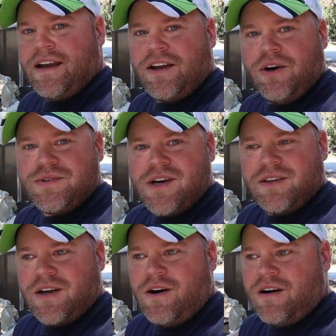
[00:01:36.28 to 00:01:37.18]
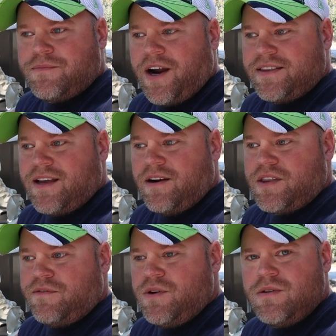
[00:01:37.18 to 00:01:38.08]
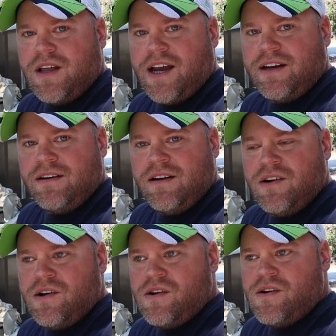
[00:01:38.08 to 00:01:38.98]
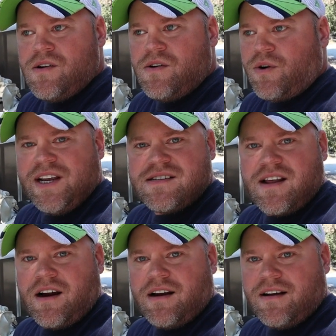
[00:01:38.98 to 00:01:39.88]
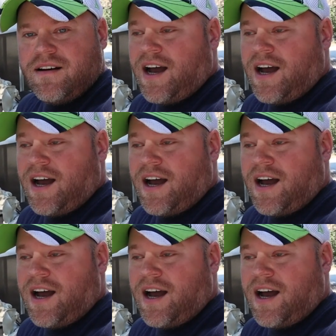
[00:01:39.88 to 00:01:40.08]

that goes on the carb right there at the fuel line. Or is there?